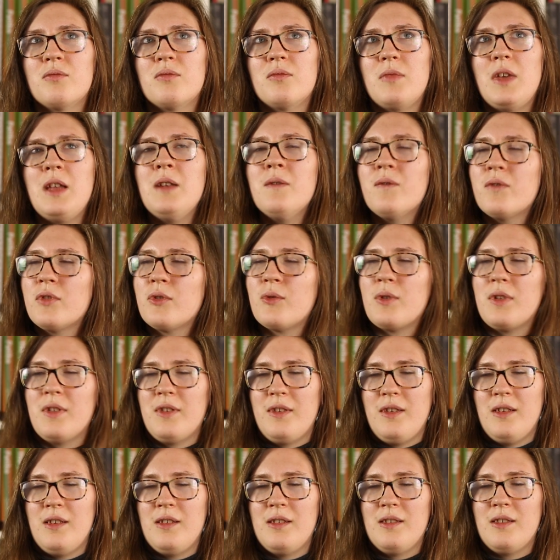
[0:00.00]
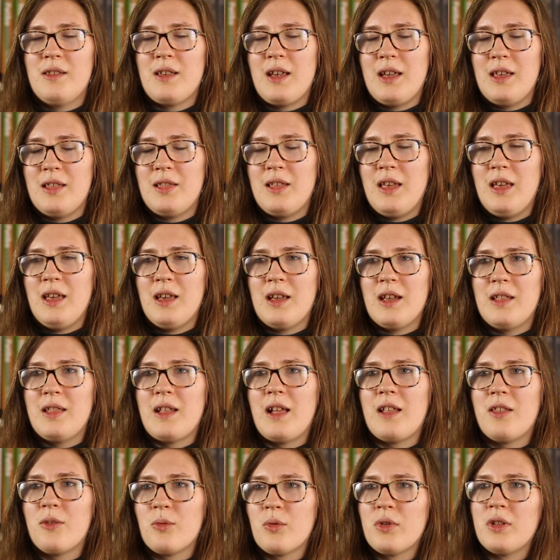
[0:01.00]
influences, I think, and
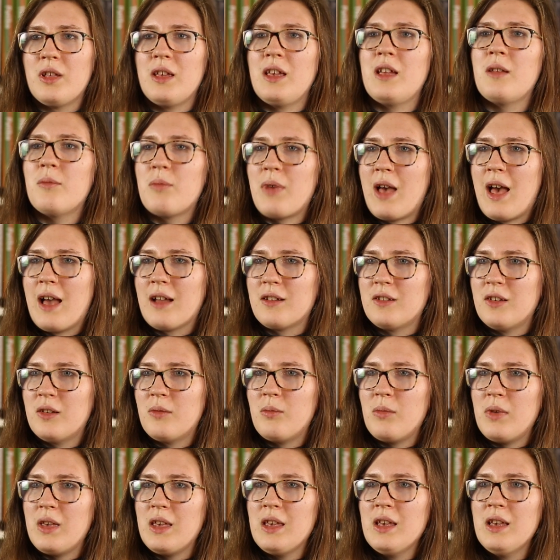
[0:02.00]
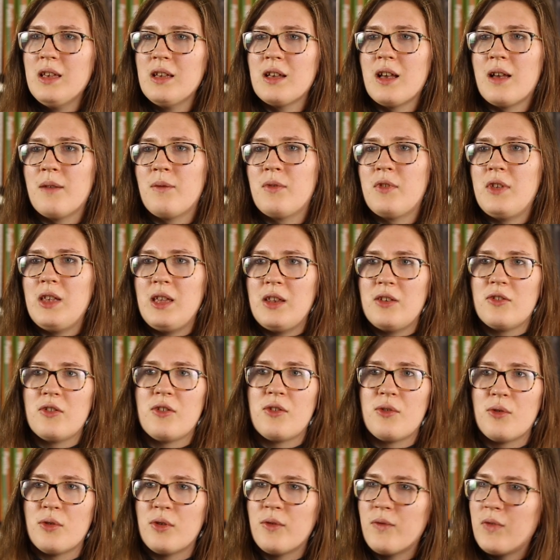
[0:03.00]
that's really impacted me. I've seen
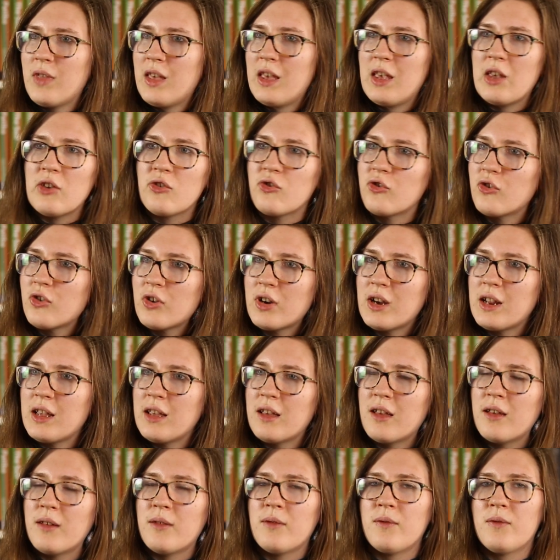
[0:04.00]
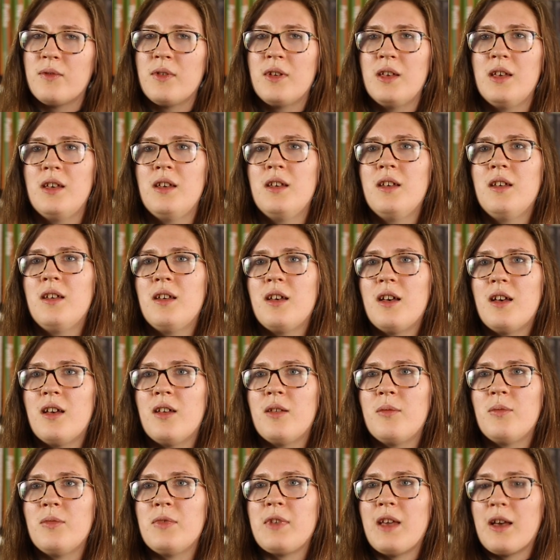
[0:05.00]
just sort of the history of
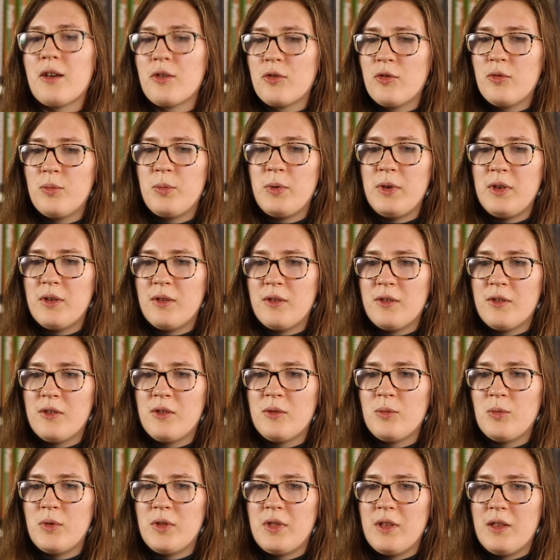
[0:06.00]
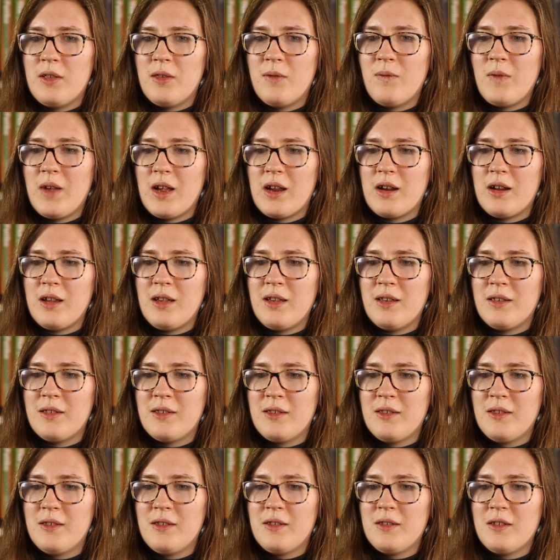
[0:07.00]
Daugavpils with its
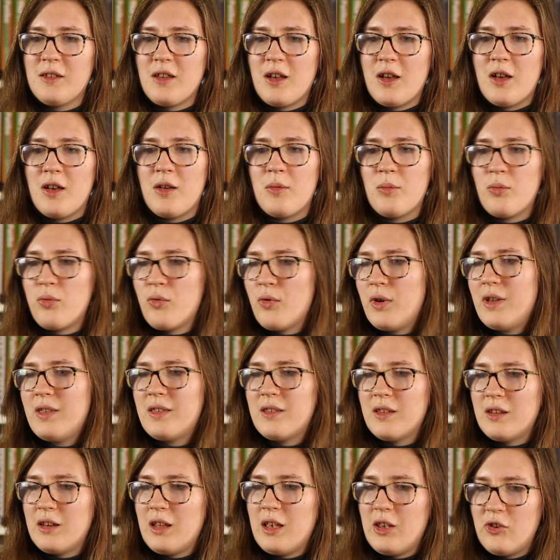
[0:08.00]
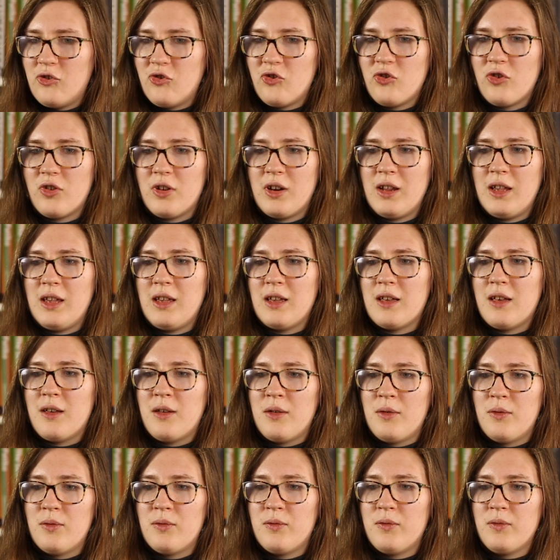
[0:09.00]
various points in history
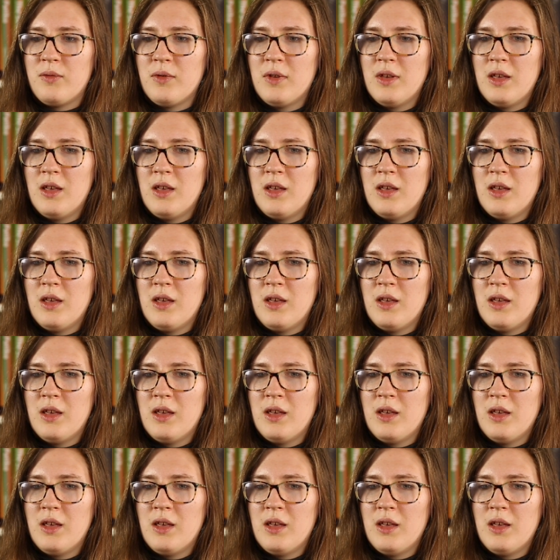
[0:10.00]
of